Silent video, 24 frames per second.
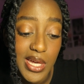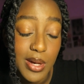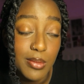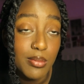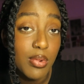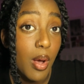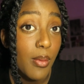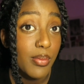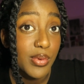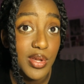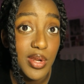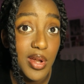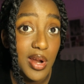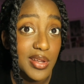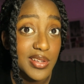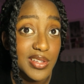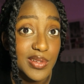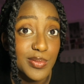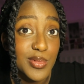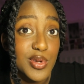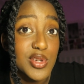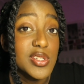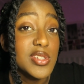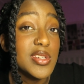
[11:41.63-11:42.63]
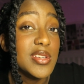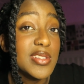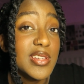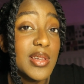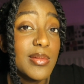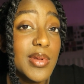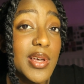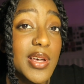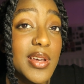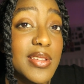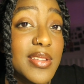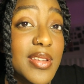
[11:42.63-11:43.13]
Probably not as bougie as
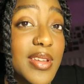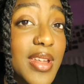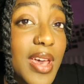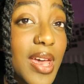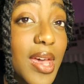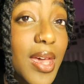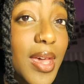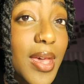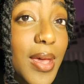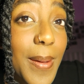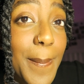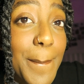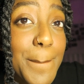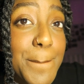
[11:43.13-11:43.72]
I'm looking today.